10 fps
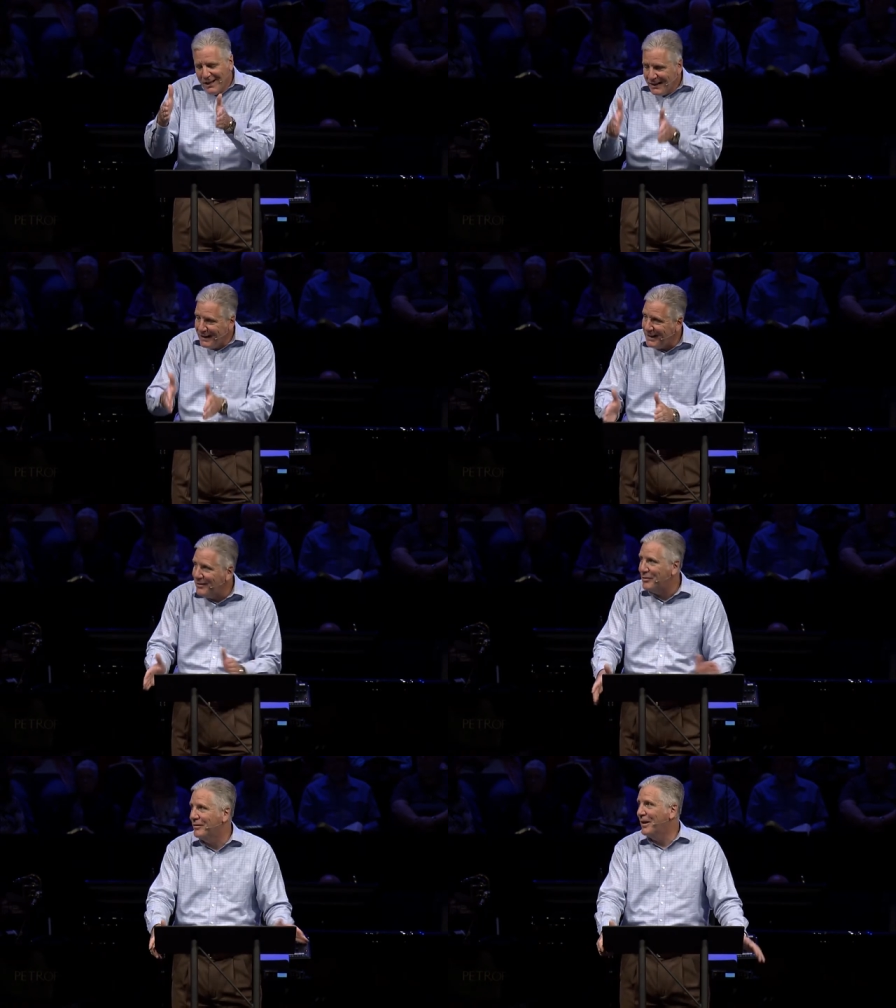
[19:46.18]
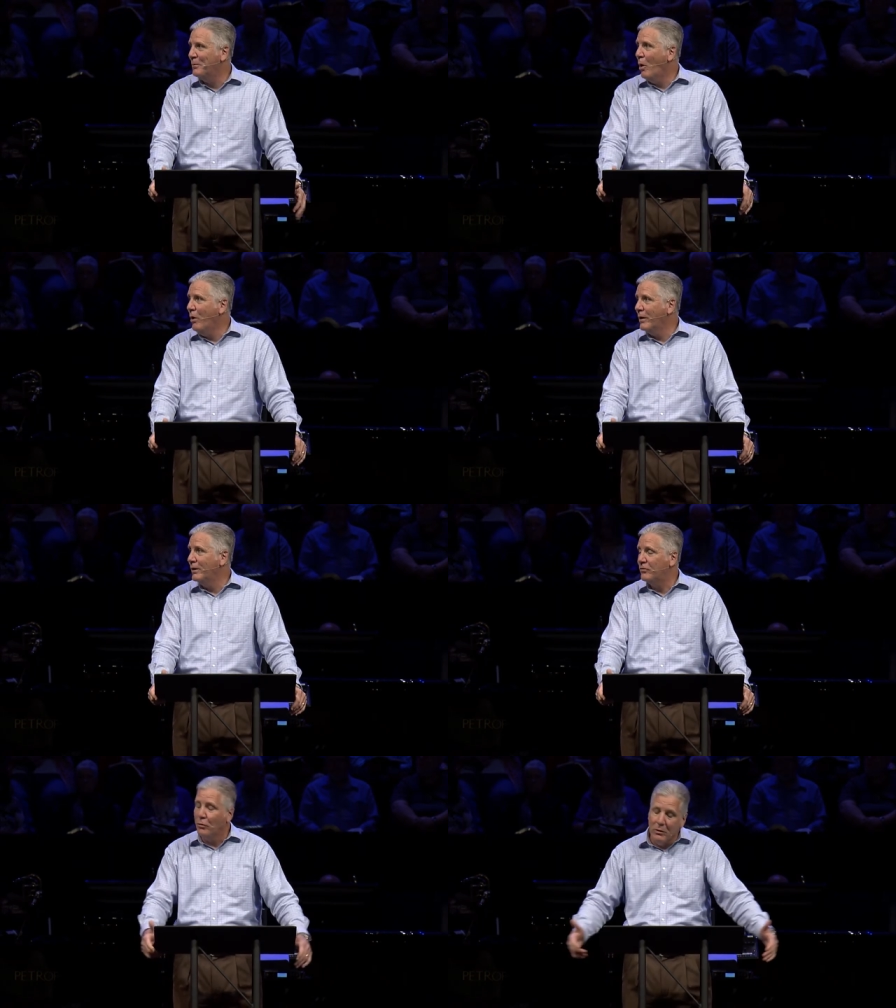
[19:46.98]
needs to take part. And
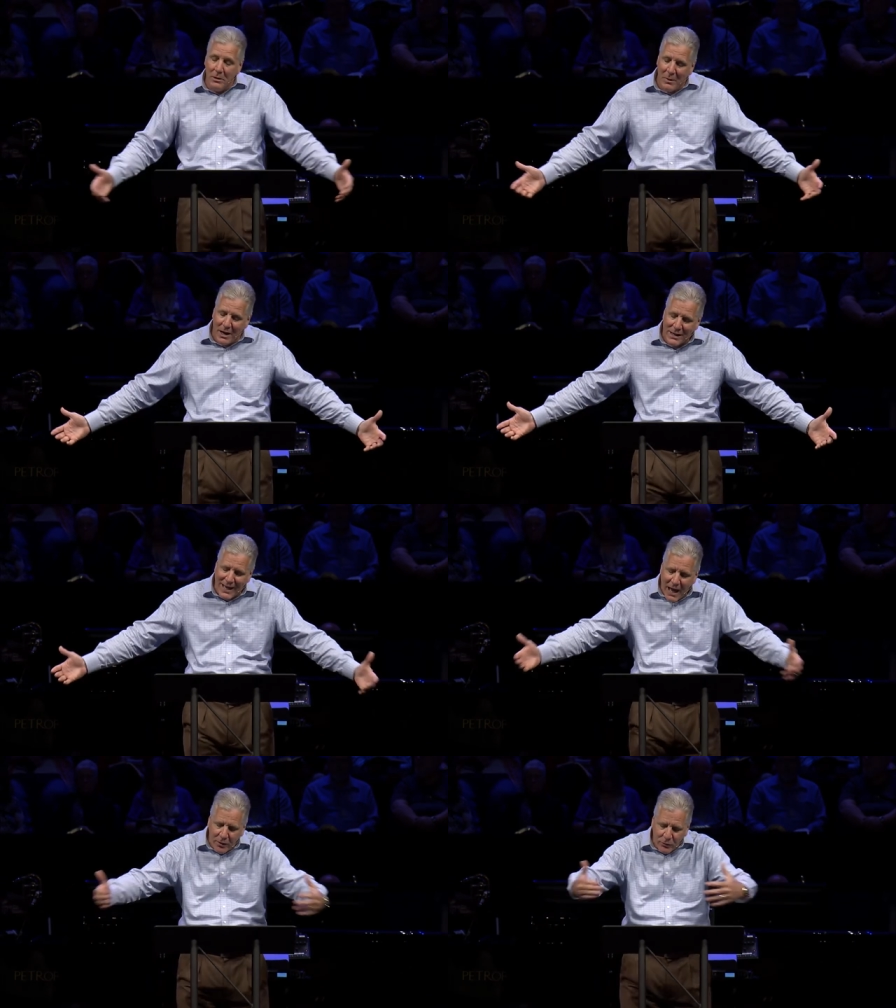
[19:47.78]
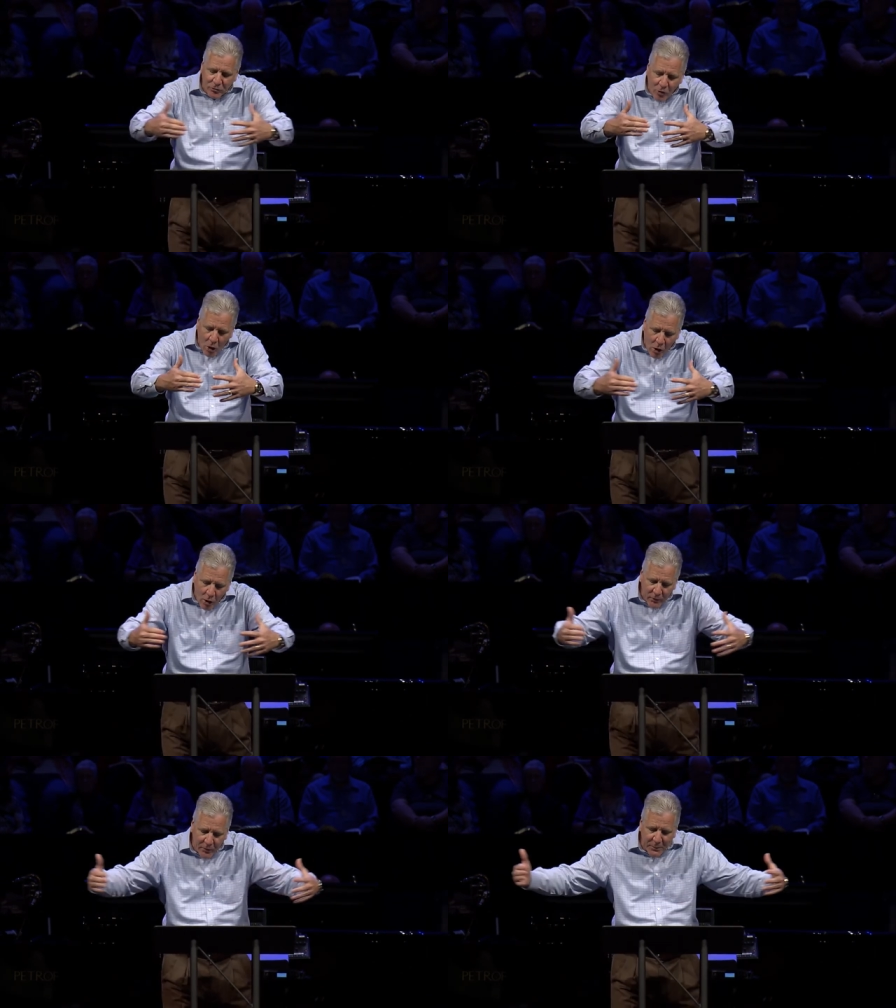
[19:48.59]
so Nehemiah gathers
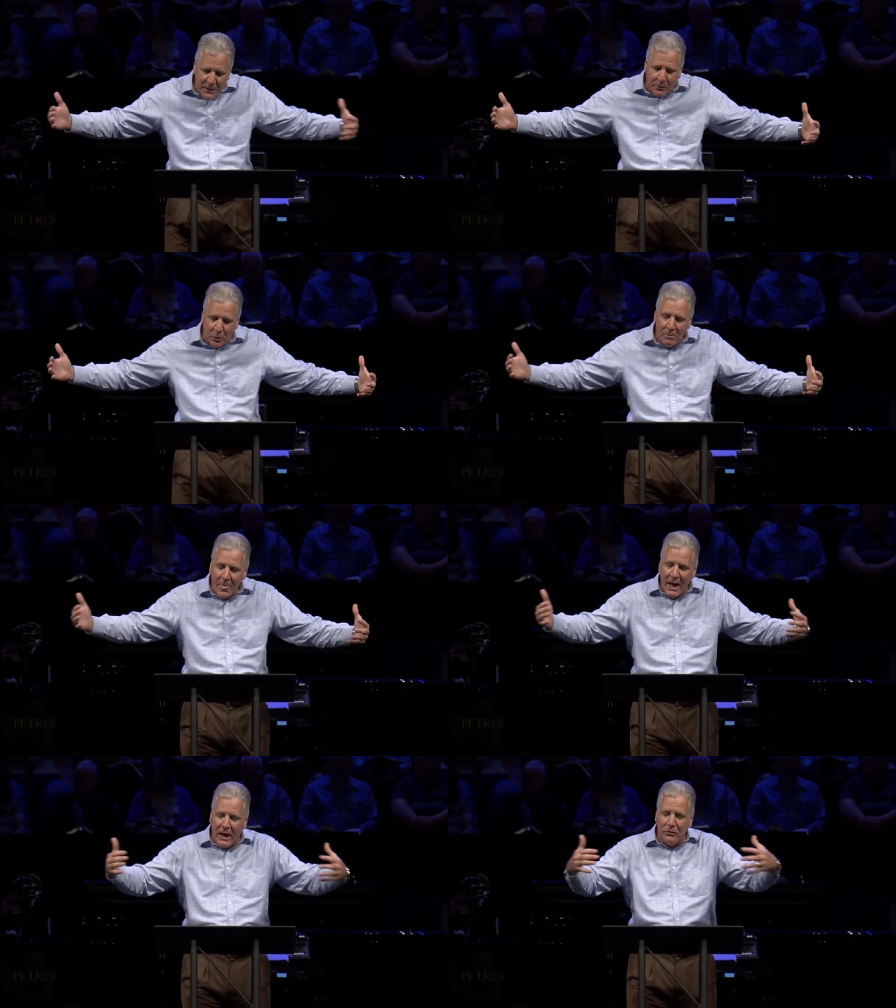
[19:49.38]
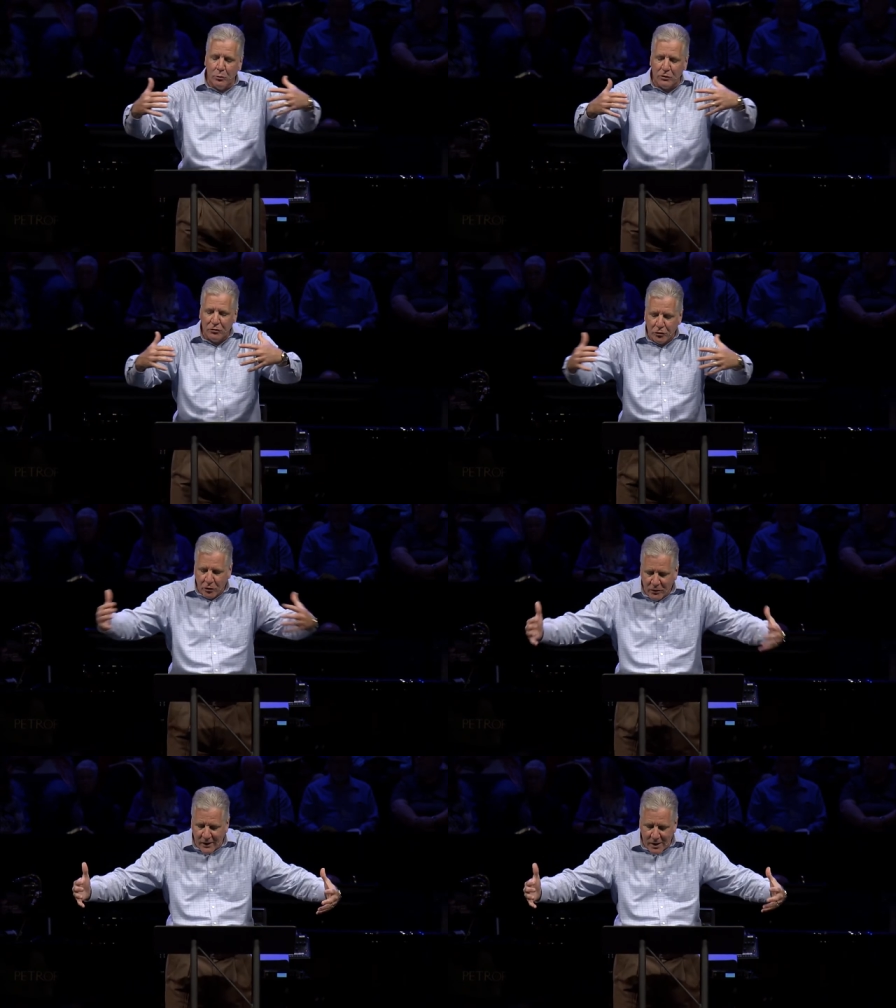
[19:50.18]
all of the people and to
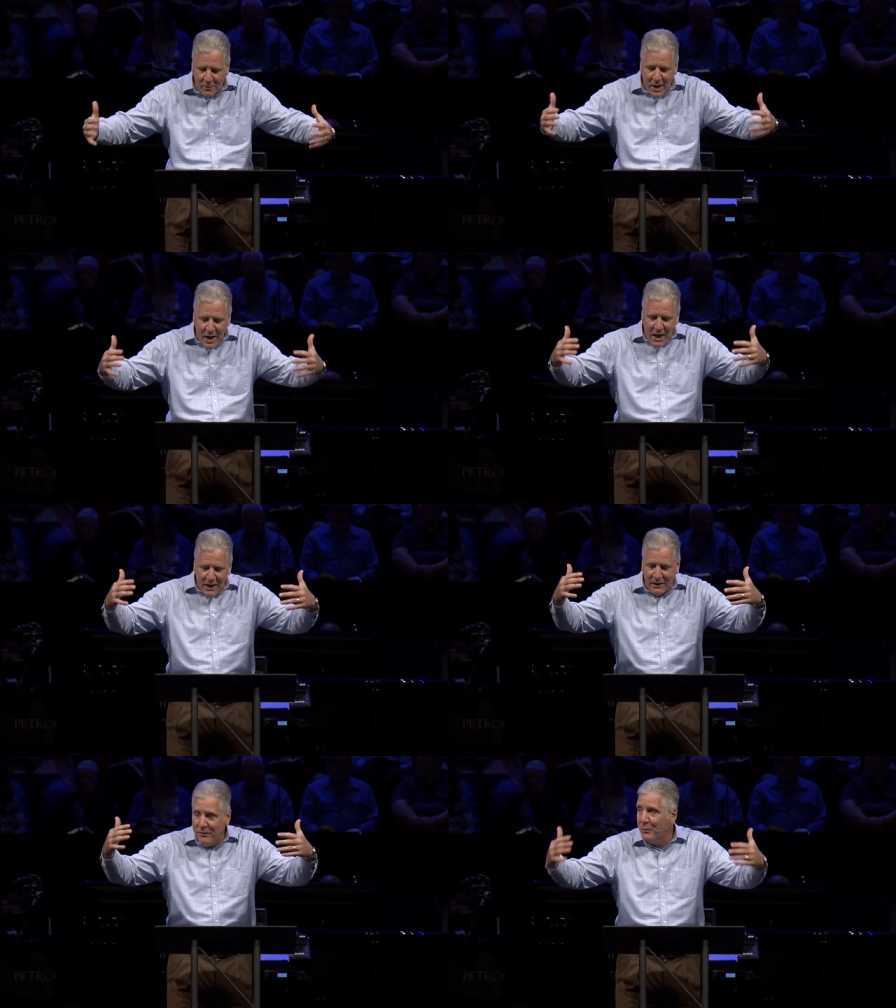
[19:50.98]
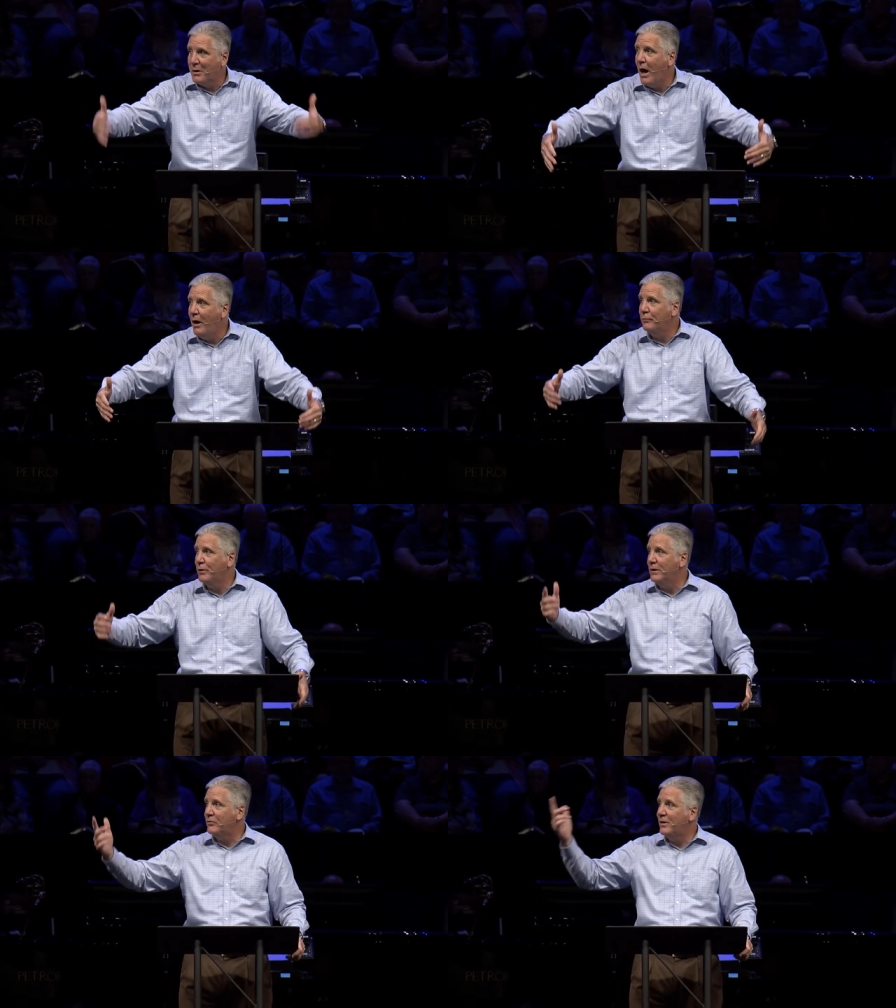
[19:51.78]
assure them and to give them
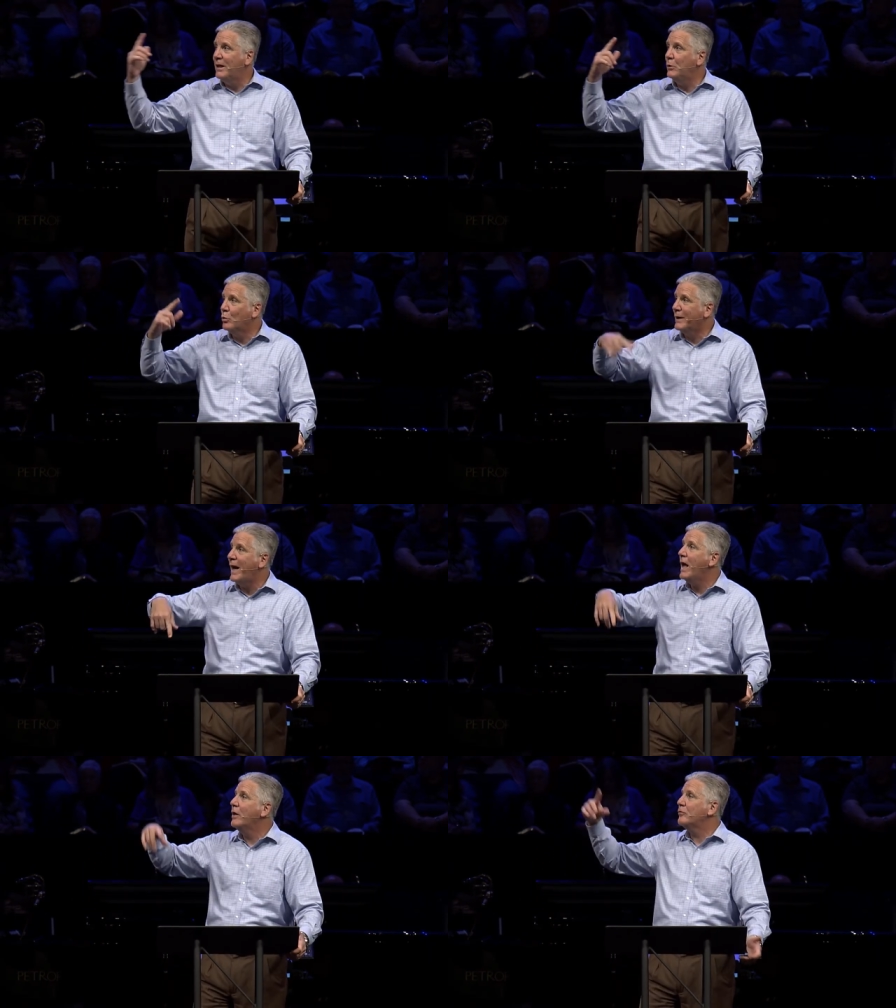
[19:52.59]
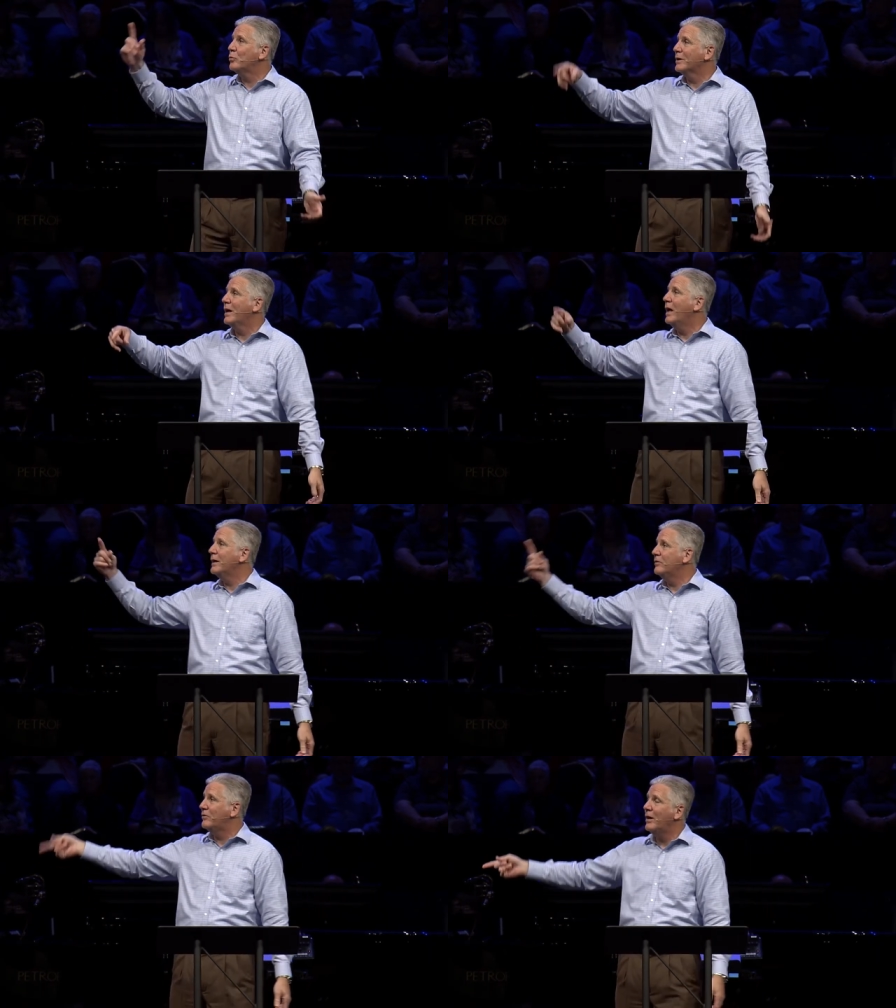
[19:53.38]
confidence, he recounts what God
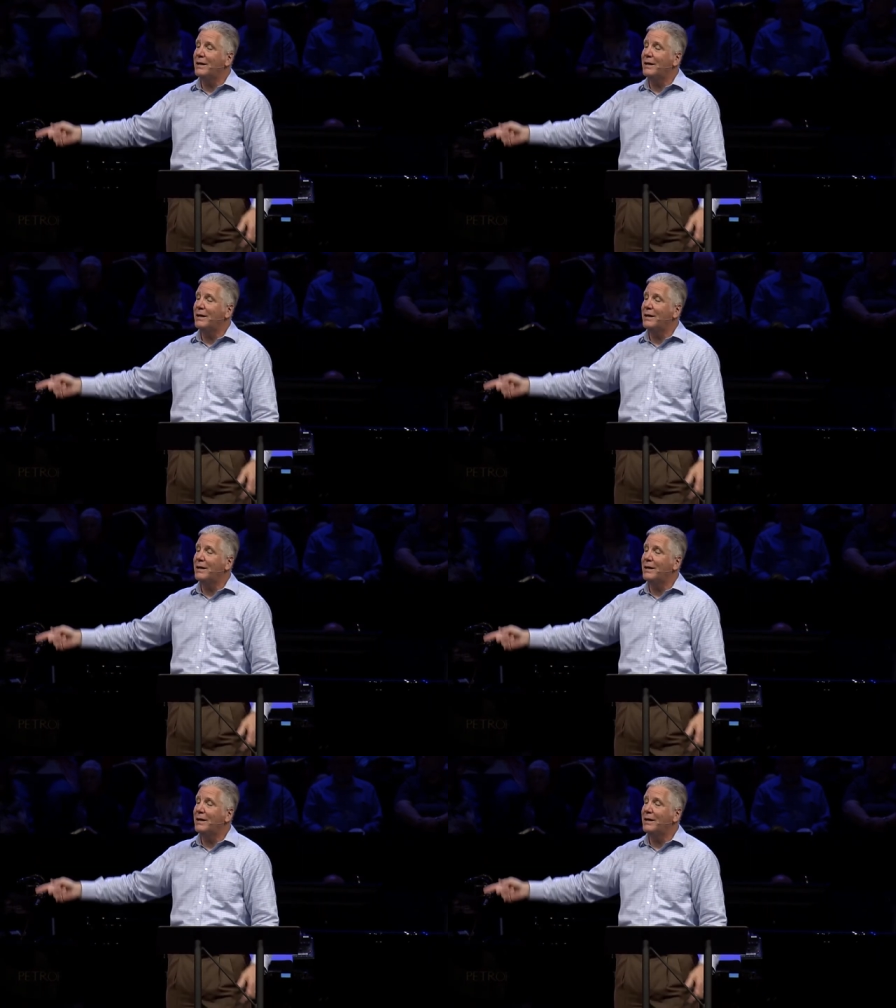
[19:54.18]
has done.